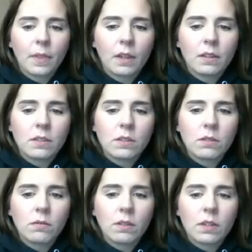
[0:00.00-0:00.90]
let's
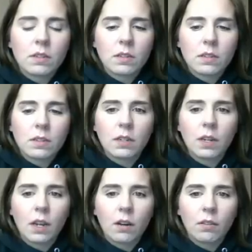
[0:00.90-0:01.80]
do this and see
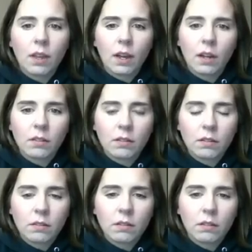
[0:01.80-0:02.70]
how that
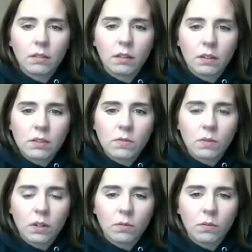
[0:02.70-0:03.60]
looks
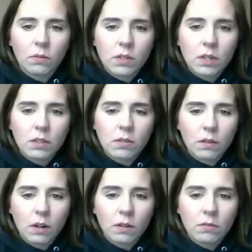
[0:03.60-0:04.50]
when it rotates
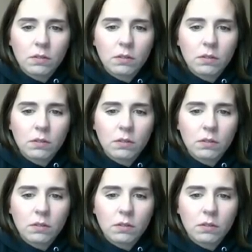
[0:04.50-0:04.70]
around.